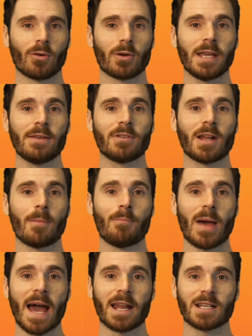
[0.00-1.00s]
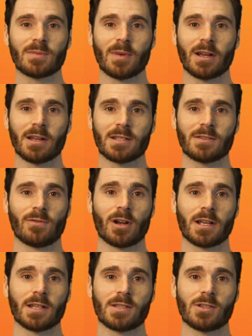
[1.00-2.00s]
or even a bad experience for
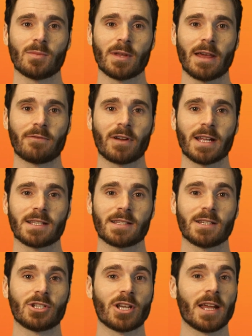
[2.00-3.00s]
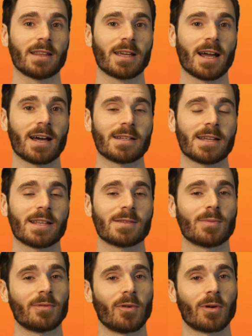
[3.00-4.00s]
a consumer that forgets to shake the contents
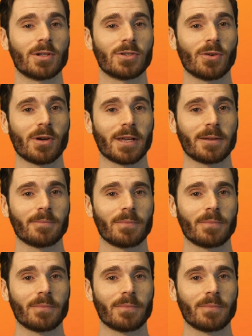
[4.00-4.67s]
before enjoying.